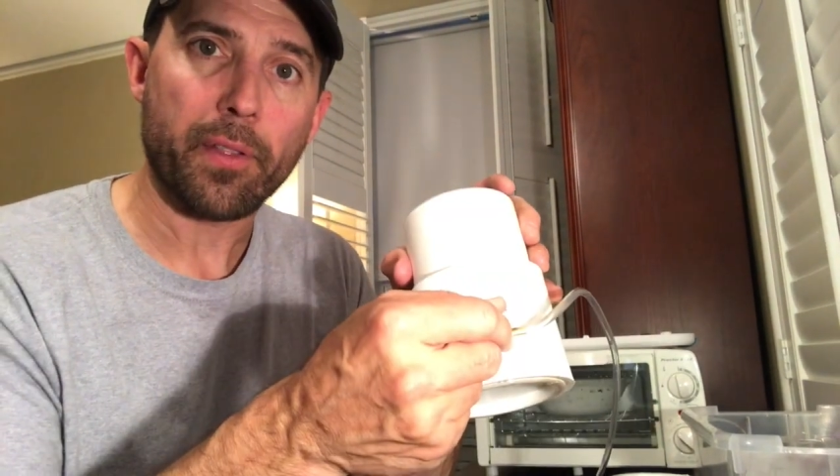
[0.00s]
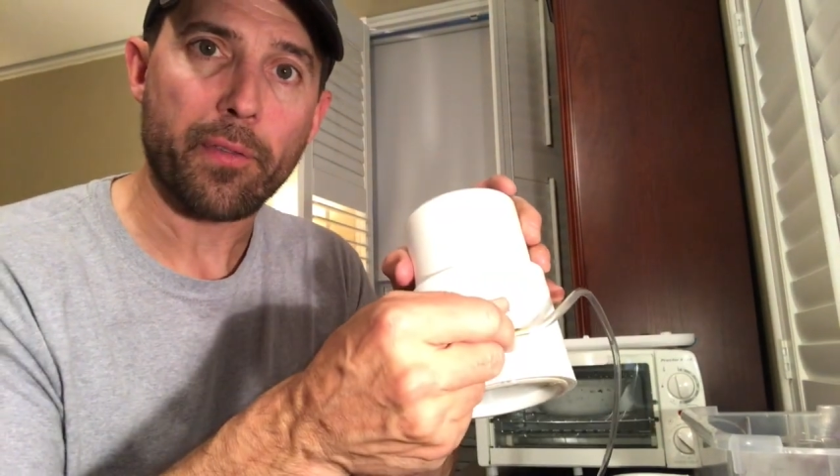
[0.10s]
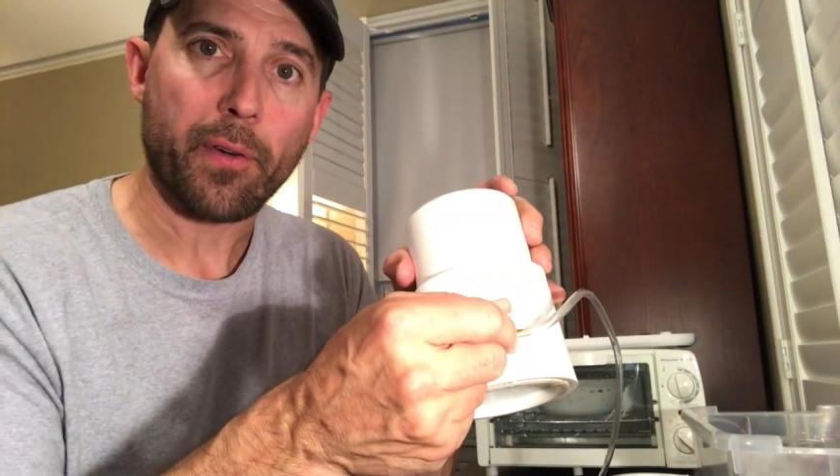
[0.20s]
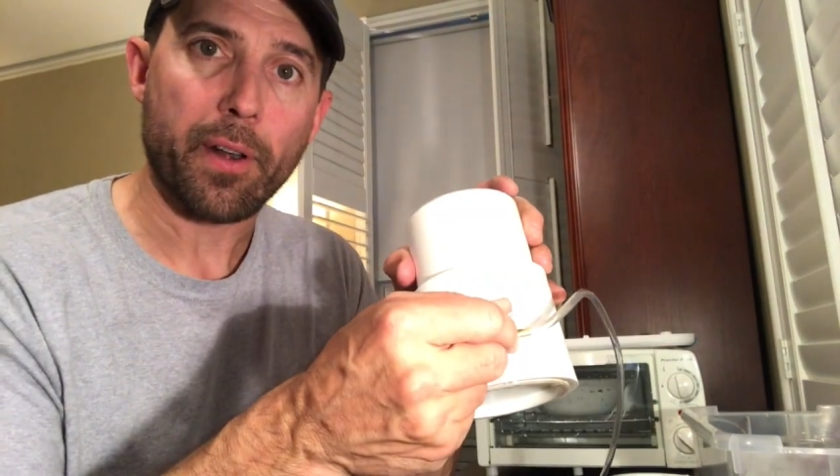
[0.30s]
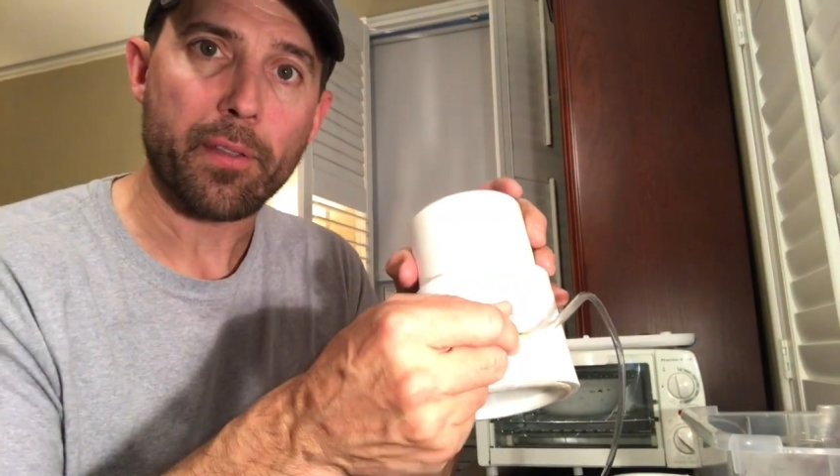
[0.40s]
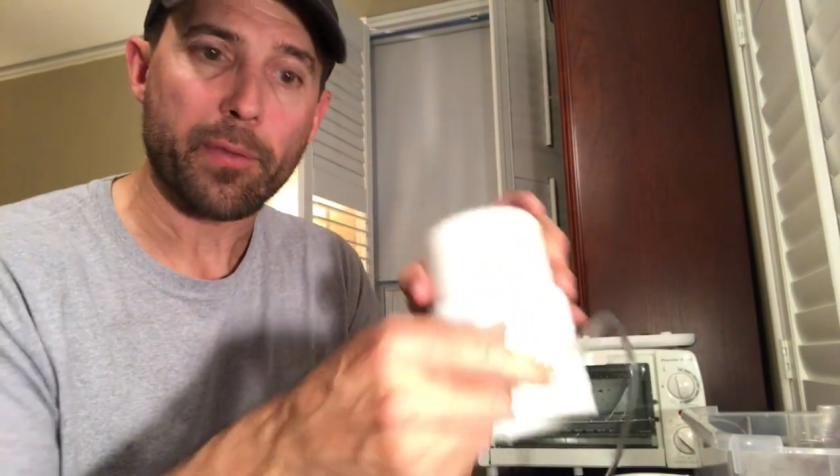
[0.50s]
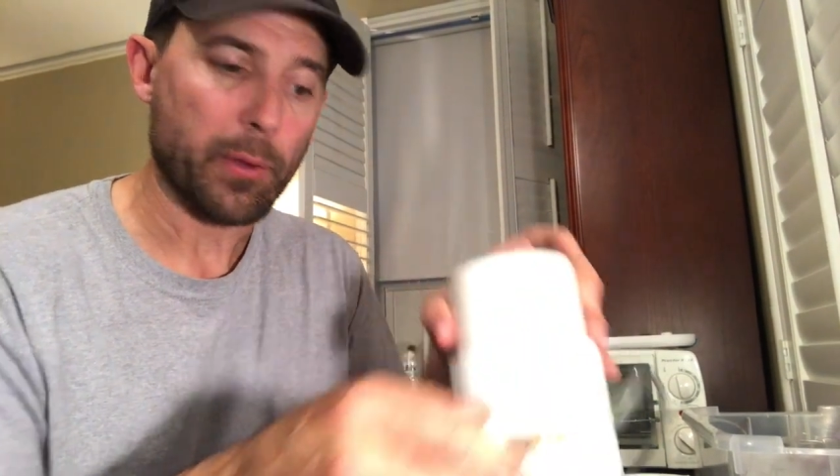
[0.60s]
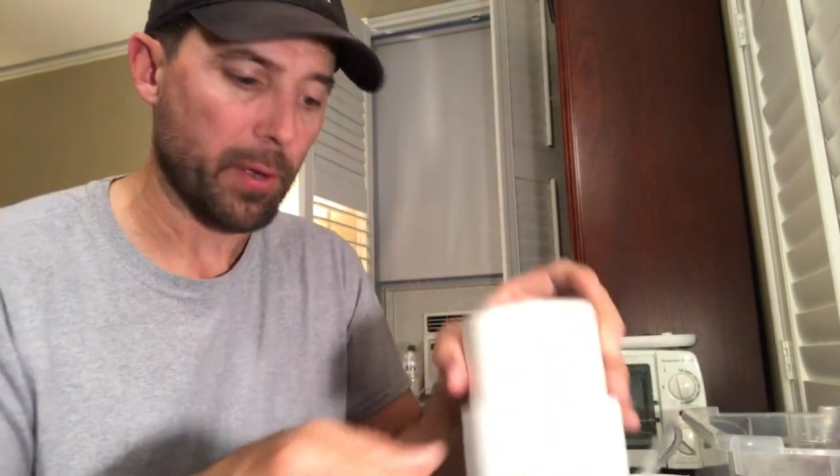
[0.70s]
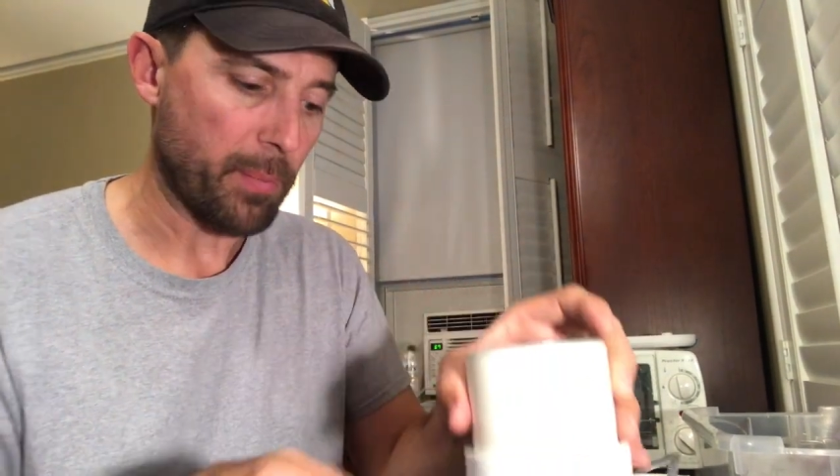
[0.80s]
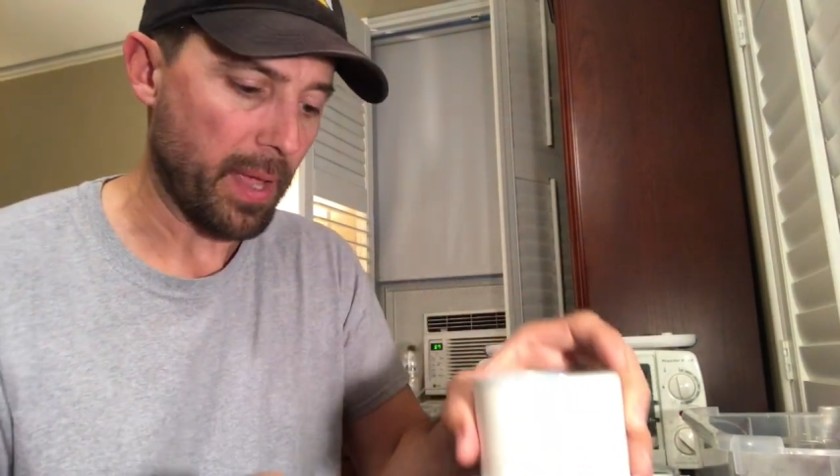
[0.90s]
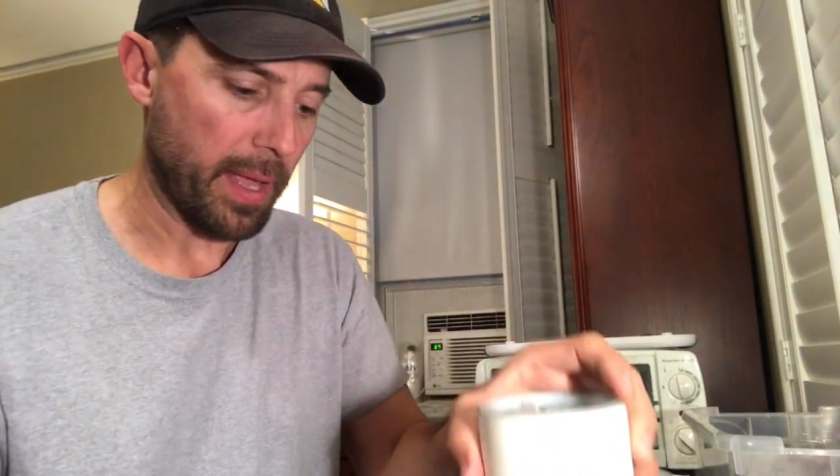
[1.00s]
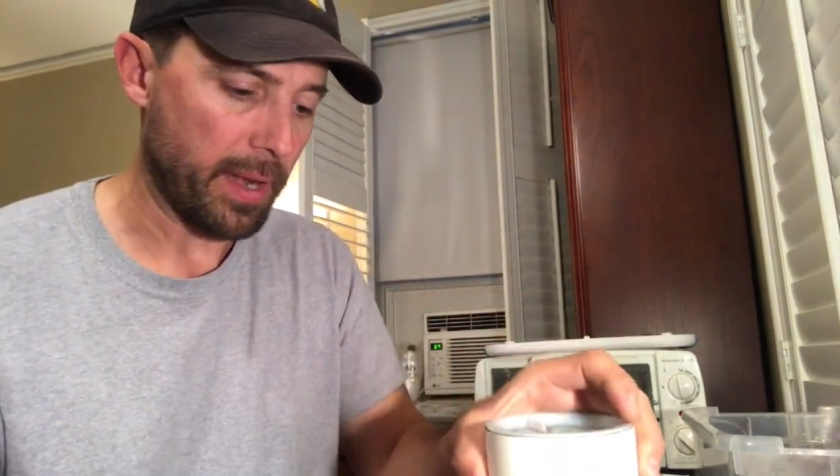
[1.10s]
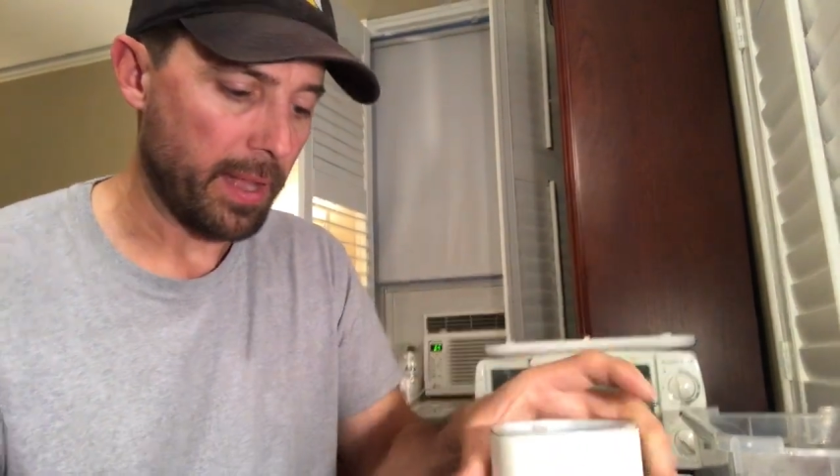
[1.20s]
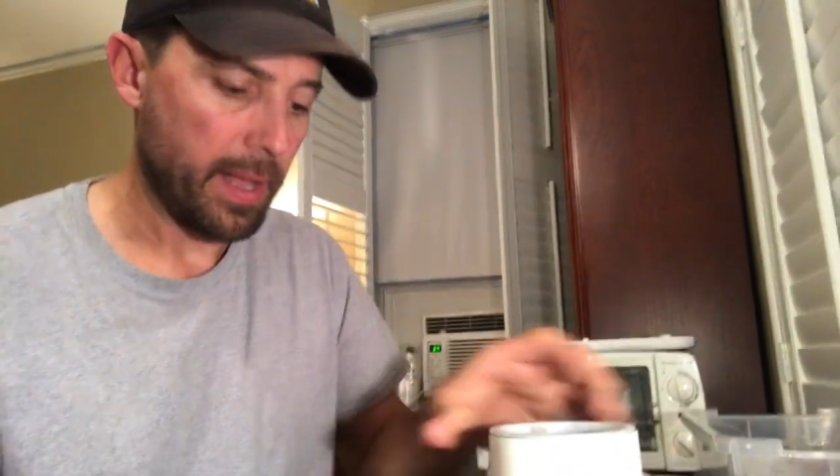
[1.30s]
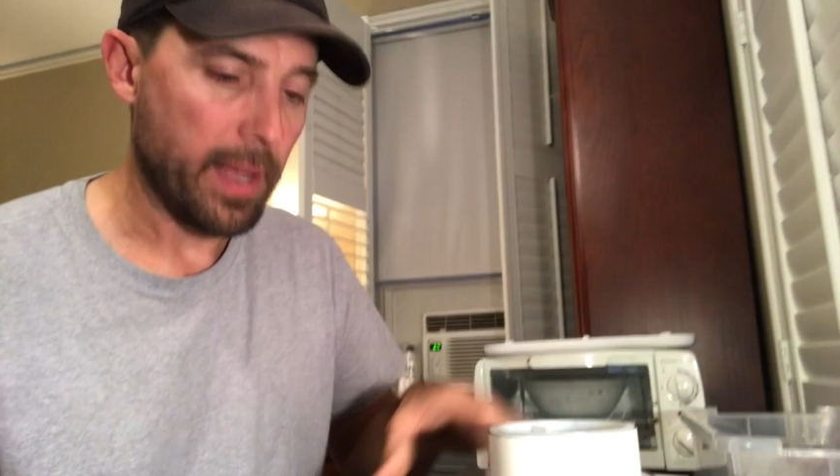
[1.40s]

on the front of the fluid bed,